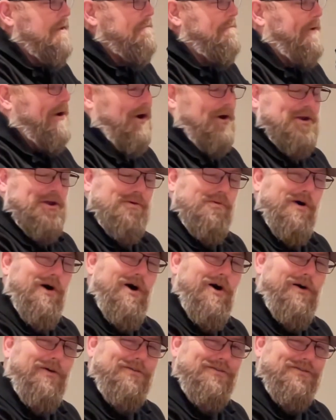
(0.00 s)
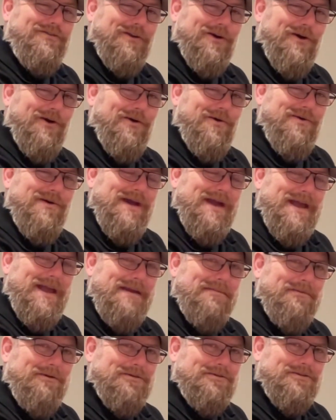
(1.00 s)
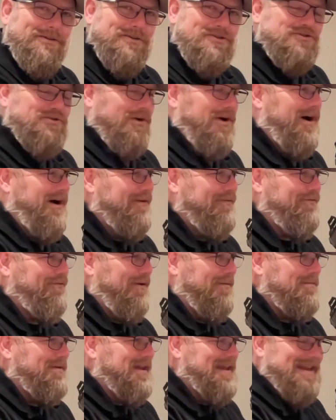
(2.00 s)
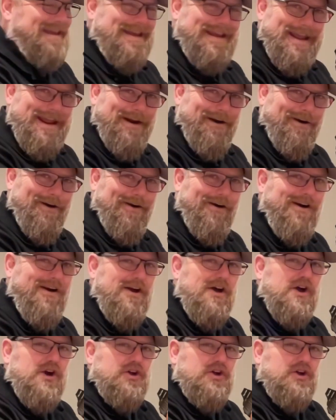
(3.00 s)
But are you also able to draw from here